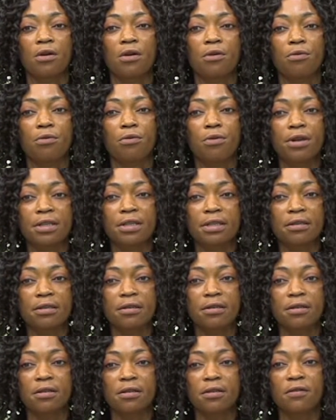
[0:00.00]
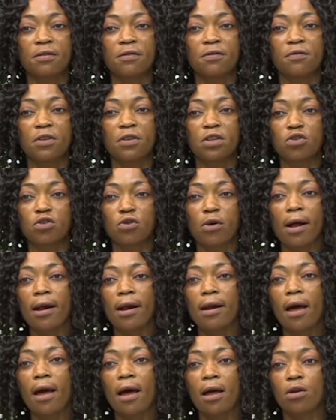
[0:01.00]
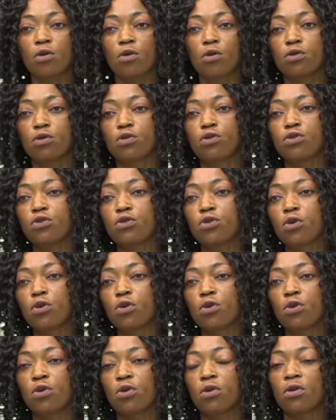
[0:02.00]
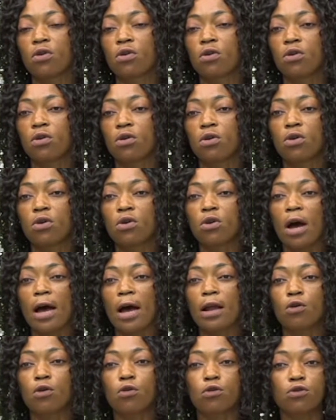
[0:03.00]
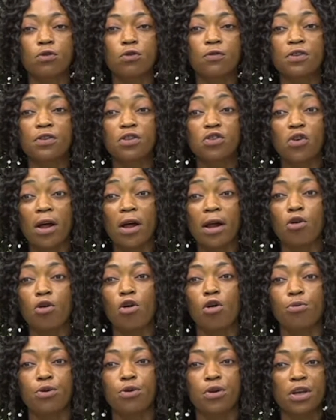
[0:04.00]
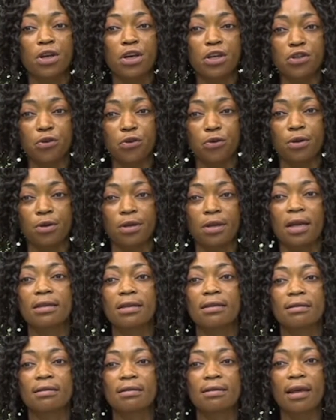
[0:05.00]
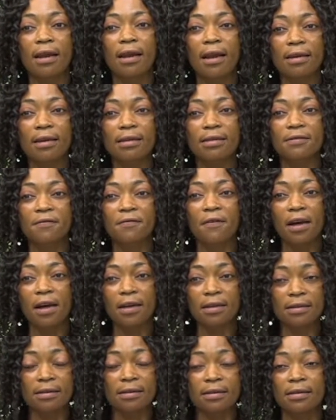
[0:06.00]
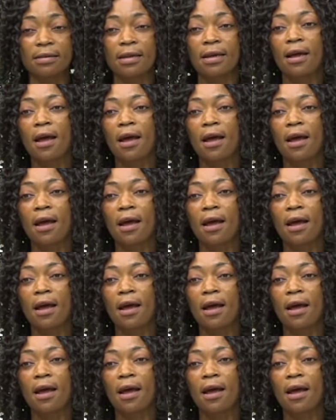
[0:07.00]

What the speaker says: Written, visual, and audio, and audiovisual communication, that is telex, fax,